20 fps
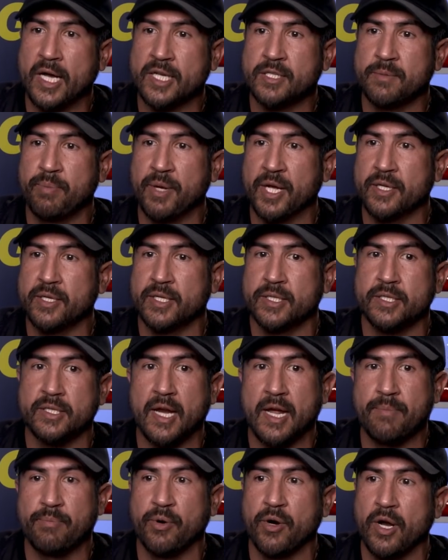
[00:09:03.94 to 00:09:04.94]
aspect a
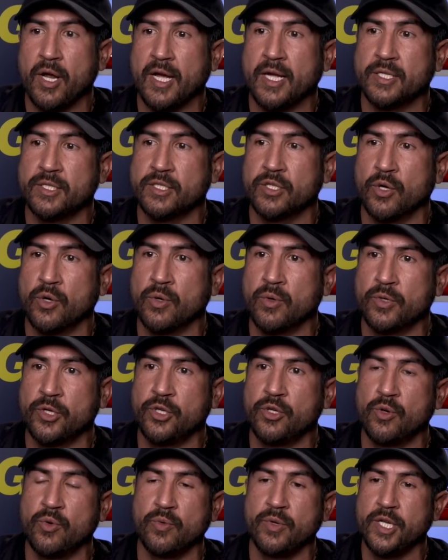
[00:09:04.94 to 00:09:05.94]
sniper has, so
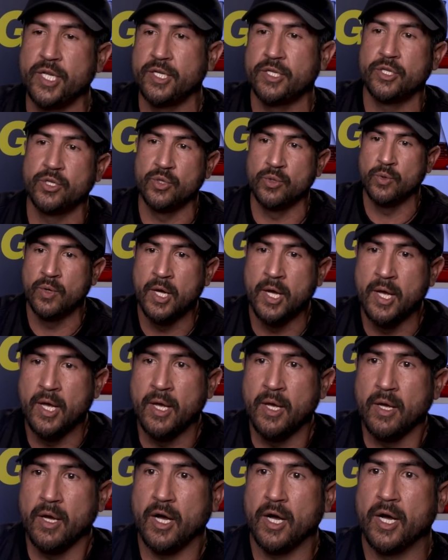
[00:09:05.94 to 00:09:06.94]
you don't need to
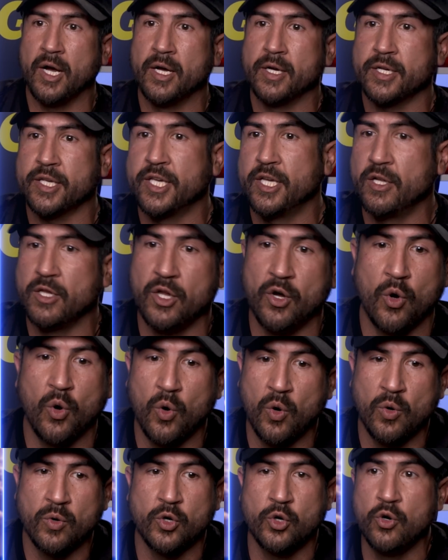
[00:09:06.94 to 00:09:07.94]
uh, kill a
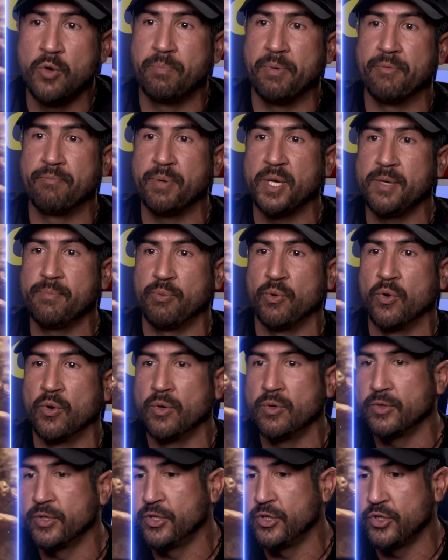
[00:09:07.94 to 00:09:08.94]
whole group of
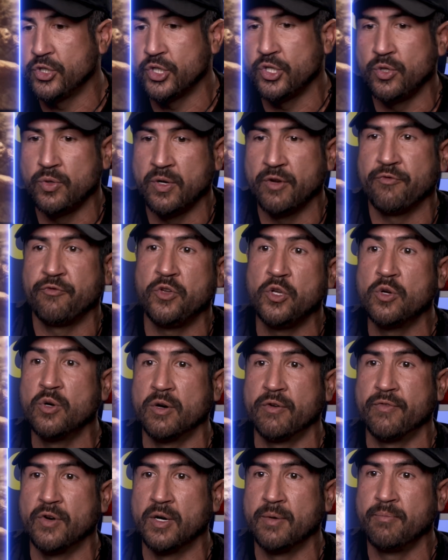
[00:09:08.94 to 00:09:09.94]
people. You shoot a few
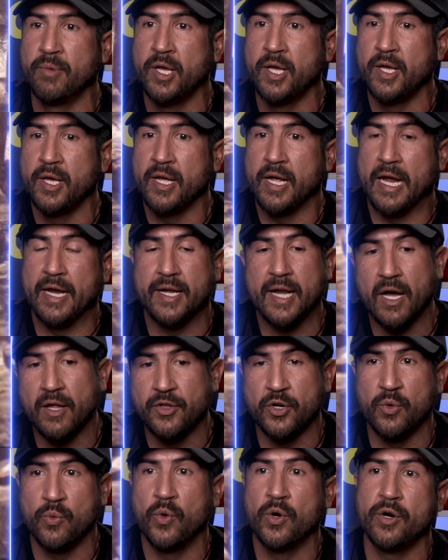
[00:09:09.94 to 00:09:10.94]
of them, and now
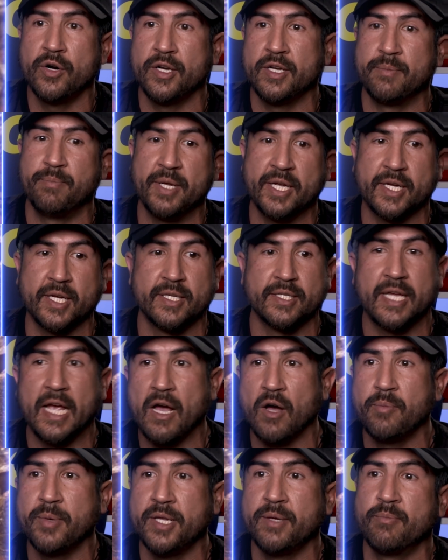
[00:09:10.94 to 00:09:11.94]
they're worried because
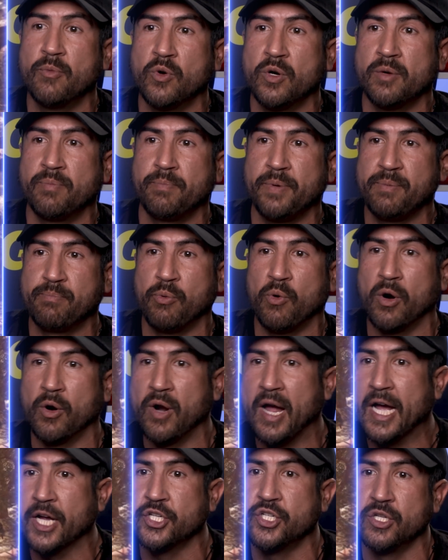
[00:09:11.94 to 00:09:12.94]
how many more people are
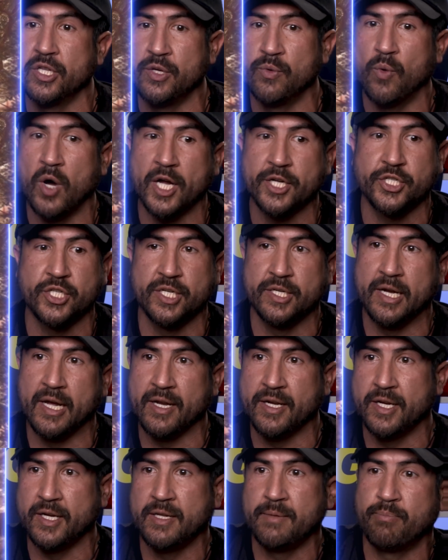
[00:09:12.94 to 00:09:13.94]
actually watching
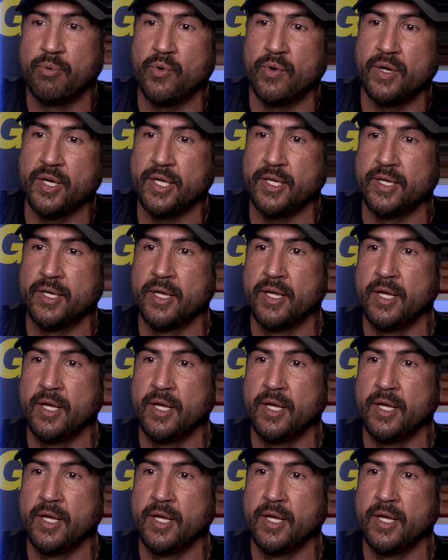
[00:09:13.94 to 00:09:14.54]
at any point.